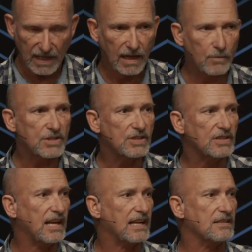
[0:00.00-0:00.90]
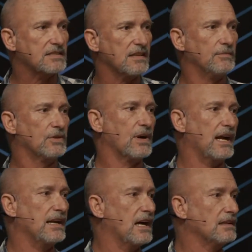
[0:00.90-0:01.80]
I want you to take out something to
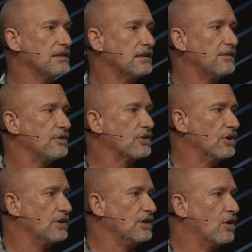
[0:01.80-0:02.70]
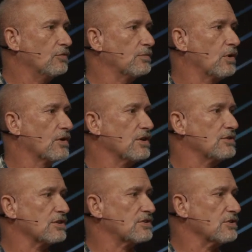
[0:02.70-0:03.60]
write on, if you could, note, or
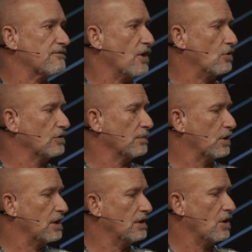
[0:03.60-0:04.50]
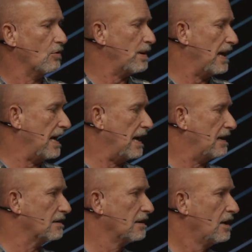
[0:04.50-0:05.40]
just your phone to put a
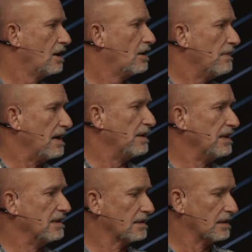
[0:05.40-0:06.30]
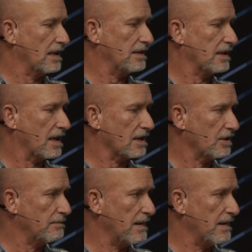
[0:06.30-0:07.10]
notepad, or maybe, Glenn, you got a good